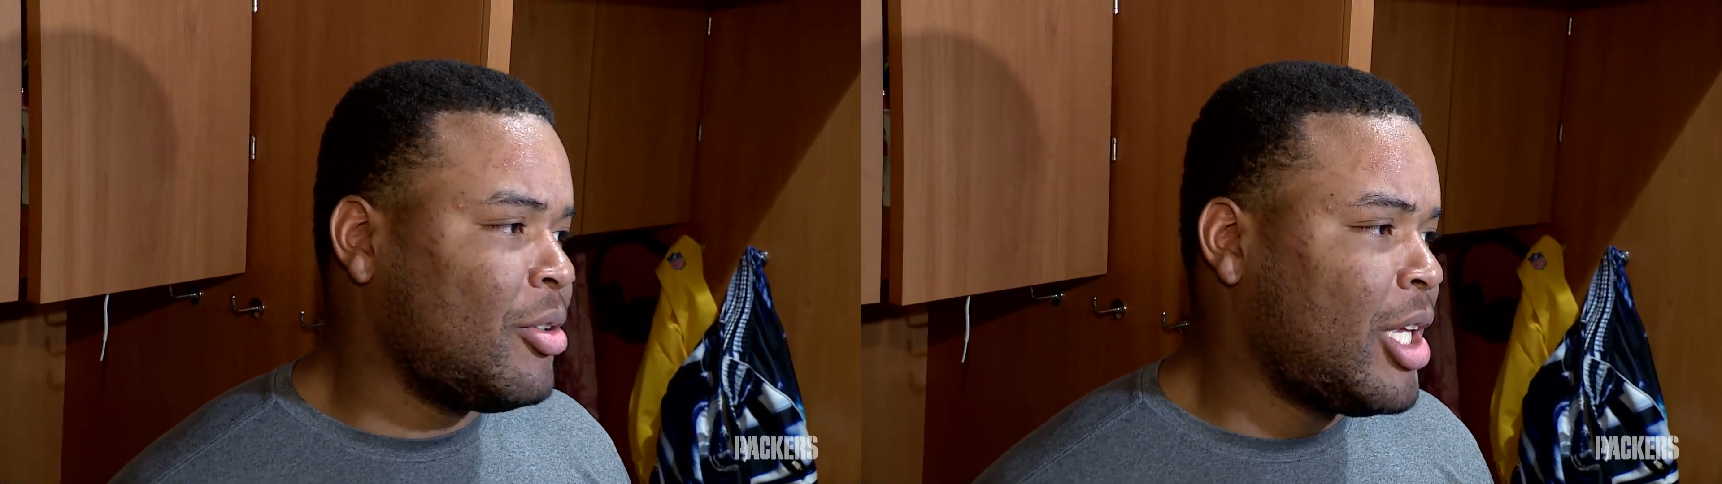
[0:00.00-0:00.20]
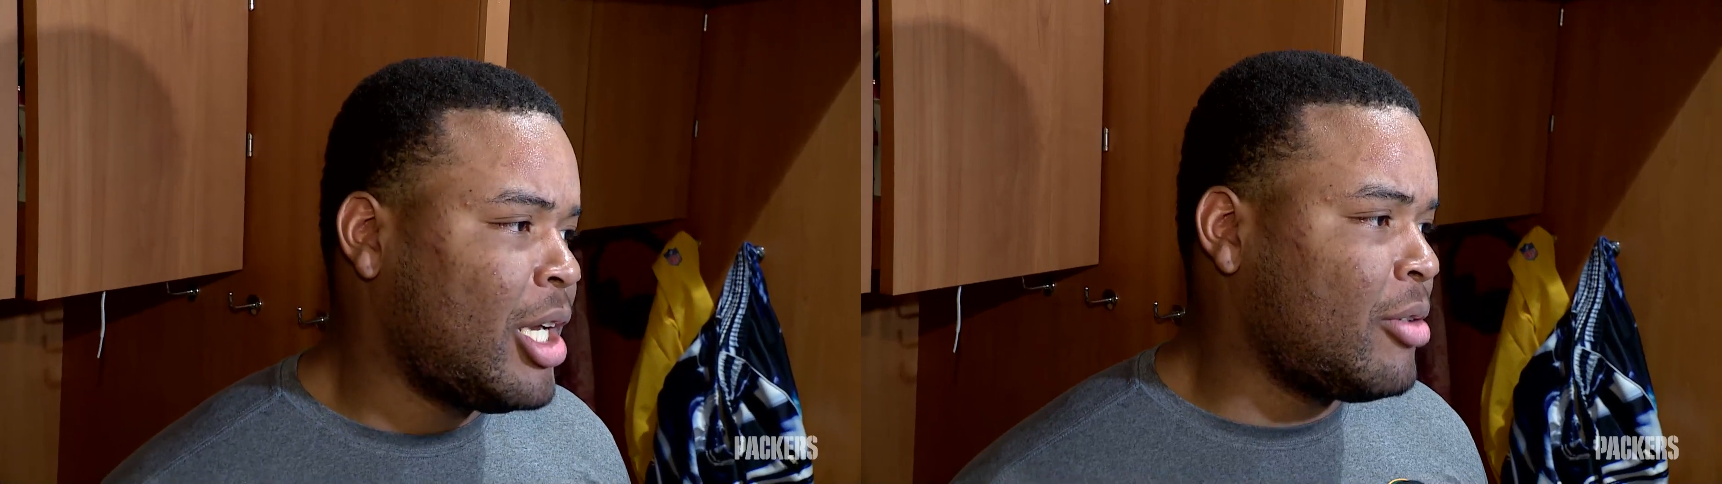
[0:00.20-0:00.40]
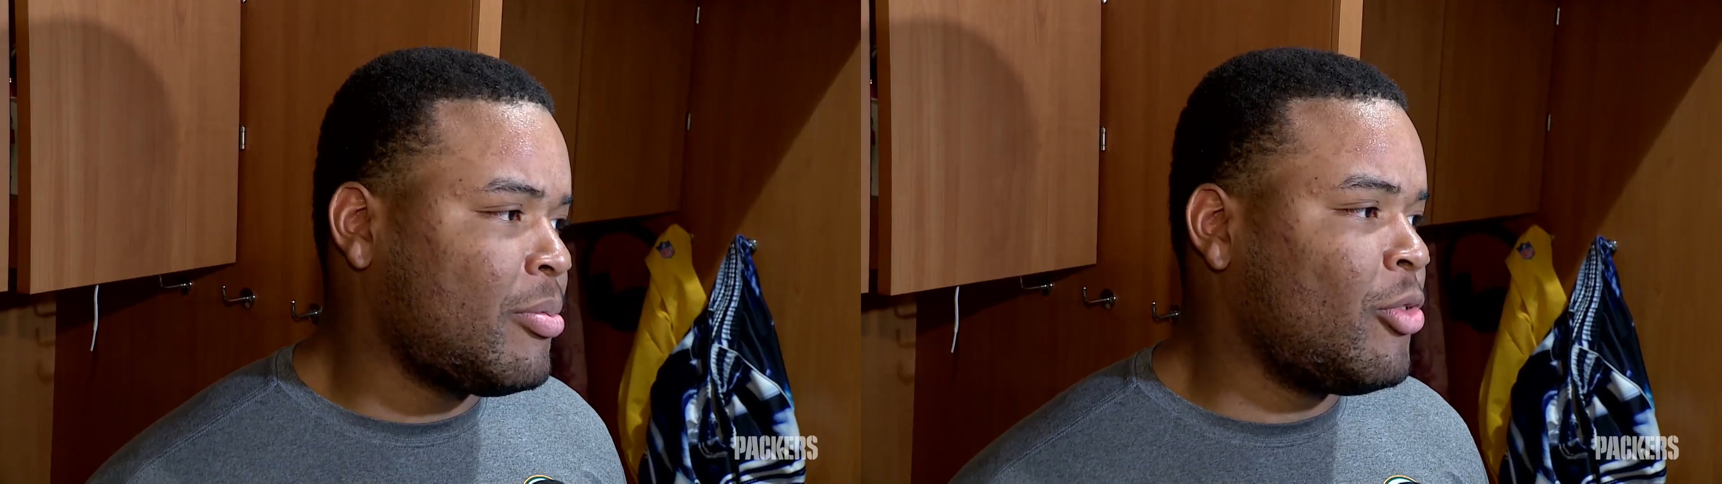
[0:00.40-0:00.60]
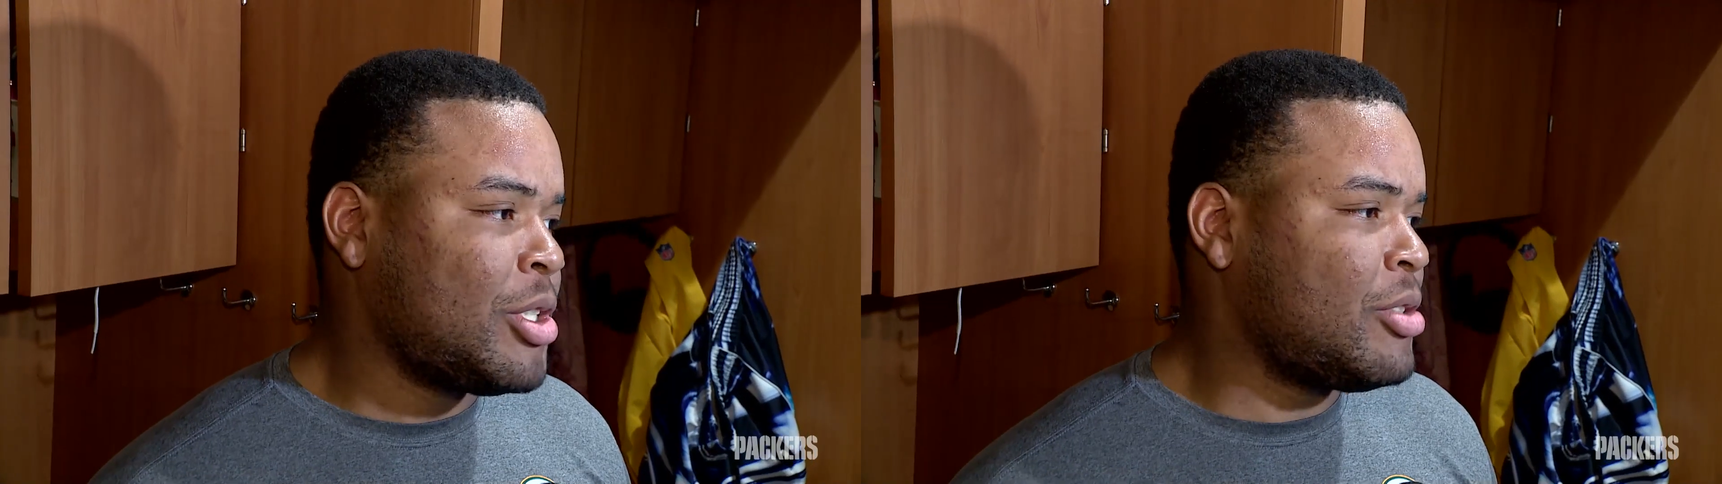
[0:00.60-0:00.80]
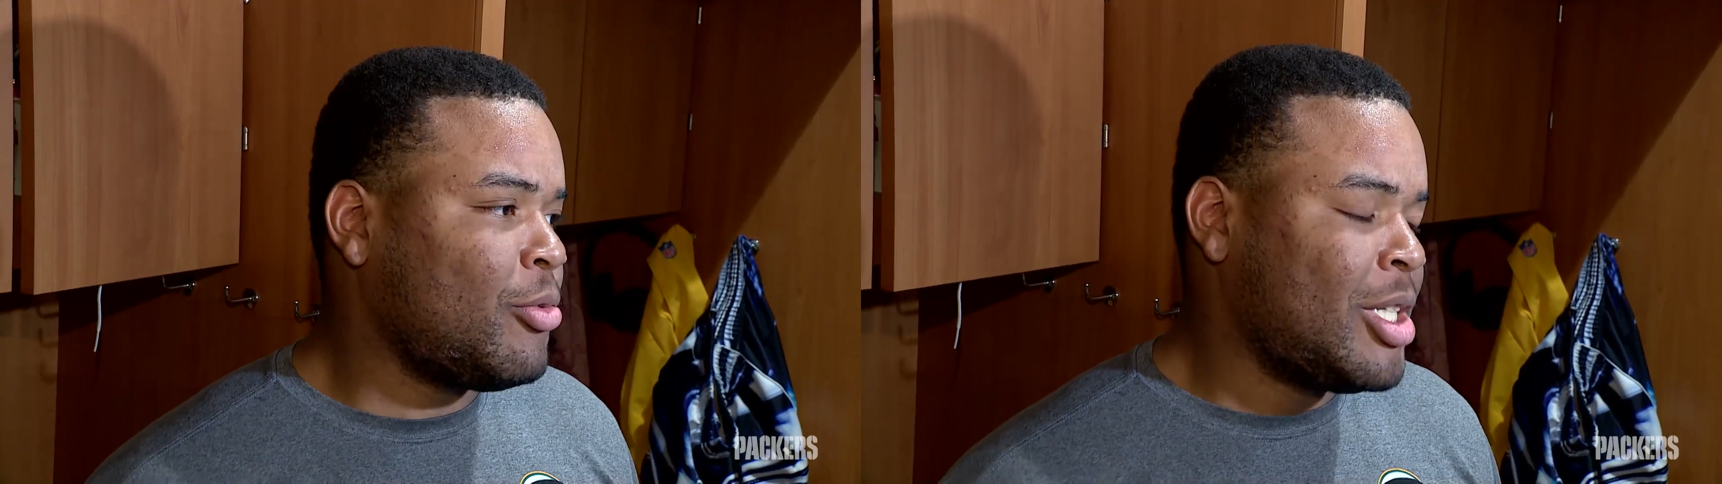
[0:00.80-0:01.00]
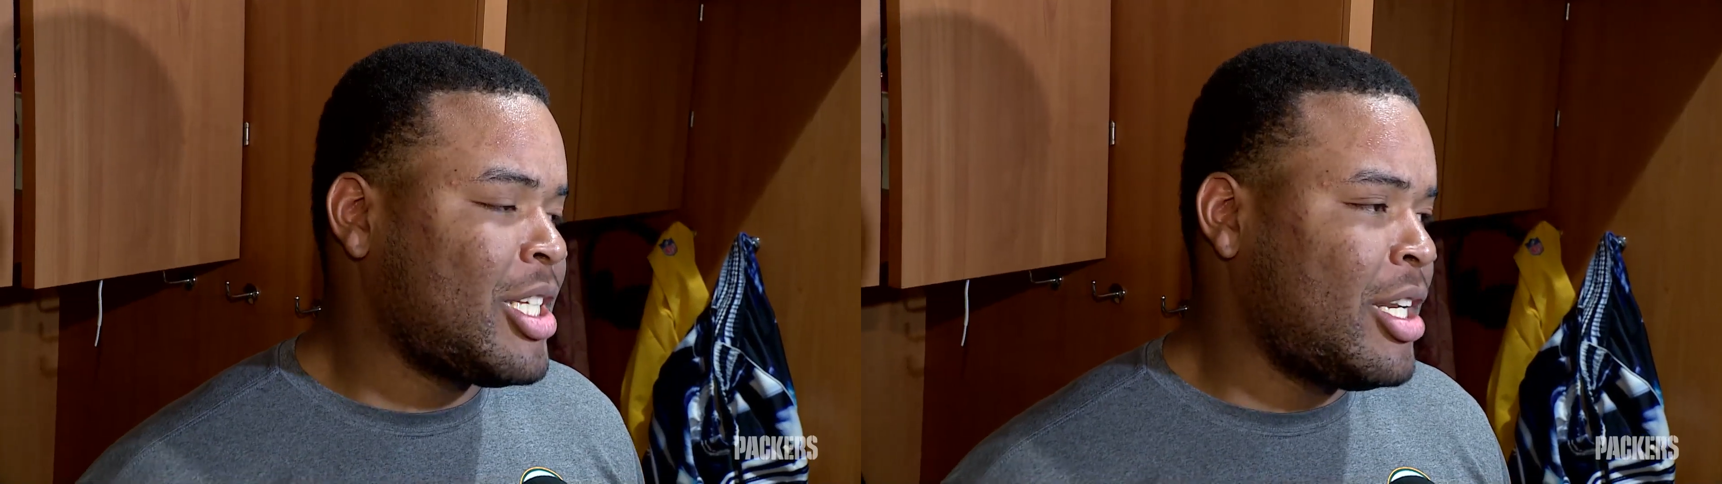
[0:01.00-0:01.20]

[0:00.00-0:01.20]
line once I